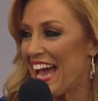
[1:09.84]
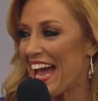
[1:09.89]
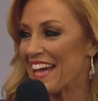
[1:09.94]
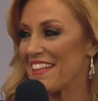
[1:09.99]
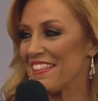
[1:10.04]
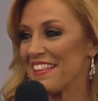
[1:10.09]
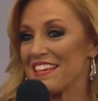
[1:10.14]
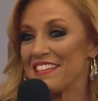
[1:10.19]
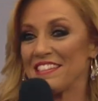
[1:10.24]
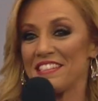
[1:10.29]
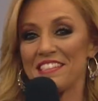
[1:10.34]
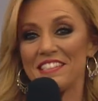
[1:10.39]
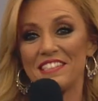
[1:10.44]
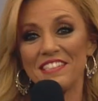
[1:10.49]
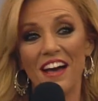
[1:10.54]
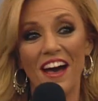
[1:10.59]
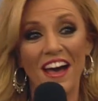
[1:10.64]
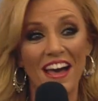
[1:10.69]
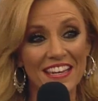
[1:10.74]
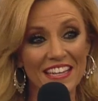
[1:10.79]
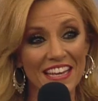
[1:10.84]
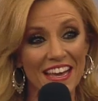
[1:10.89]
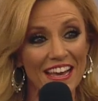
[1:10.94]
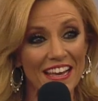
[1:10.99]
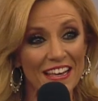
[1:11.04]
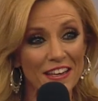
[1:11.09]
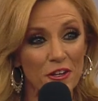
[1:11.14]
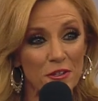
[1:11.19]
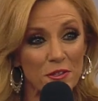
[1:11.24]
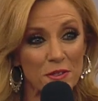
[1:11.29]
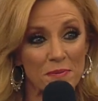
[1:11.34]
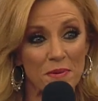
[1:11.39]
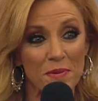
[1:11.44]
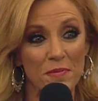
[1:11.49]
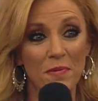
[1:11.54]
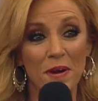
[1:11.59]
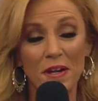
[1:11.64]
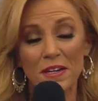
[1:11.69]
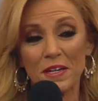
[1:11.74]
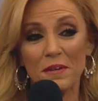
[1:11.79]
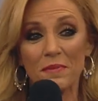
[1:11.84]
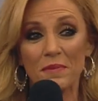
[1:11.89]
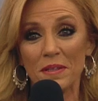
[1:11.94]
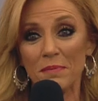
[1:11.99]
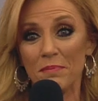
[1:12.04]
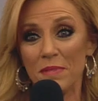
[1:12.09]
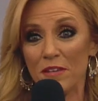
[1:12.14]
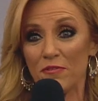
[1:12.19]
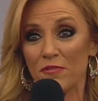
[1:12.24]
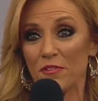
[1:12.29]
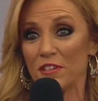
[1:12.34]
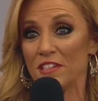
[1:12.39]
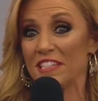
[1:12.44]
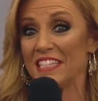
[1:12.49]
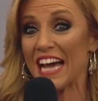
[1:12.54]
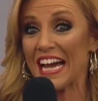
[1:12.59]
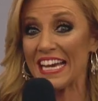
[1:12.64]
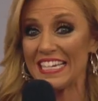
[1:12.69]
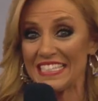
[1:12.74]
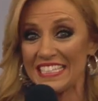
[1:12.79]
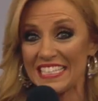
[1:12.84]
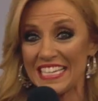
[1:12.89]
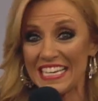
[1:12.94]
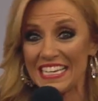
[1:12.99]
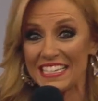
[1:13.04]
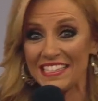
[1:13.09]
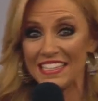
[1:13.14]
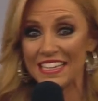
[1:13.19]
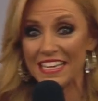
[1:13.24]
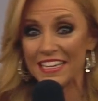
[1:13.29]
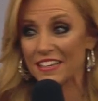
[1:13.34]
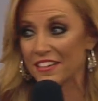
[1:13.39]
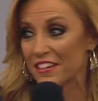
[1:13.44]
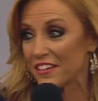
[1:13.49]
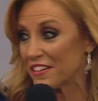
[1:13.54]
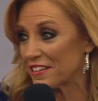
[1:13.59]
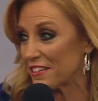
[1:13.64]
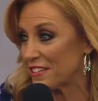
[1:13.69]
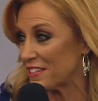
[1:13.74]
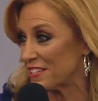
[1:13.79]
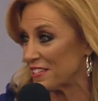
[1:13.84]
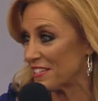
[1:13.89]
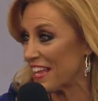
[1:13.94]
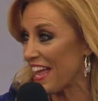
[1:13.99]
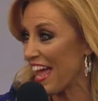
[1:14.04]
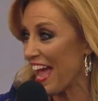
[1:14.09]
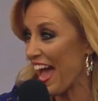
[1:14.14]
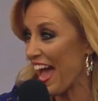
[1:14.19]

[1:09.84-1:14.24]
And then Donna, who's been working with me for 19 years.